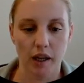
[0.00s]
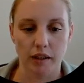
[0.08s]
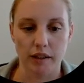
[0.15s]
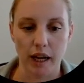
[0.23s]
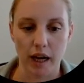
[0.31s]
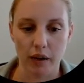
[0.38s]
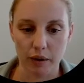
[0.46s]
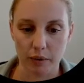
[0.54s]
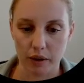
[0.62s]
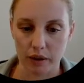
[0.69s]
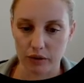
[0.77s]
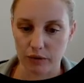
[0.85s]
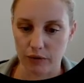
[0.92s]
Now I
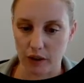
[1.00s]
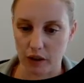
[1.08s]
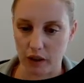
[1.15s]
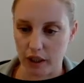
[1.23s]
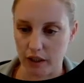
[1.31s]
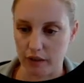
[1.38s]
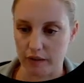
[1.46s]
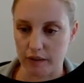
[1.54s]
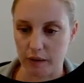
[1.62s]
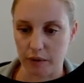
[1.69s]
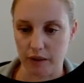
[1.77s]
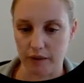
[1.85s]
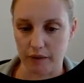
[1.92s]
want to fill in
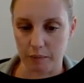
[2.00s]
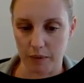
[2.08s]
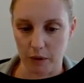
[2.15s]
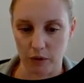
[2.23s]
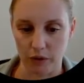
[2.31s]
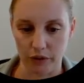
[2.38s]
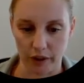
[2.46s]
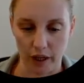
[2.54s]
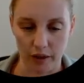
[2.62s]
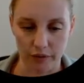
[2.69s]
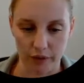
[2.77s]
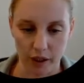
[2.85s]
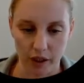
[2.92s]
some of this middle stuff.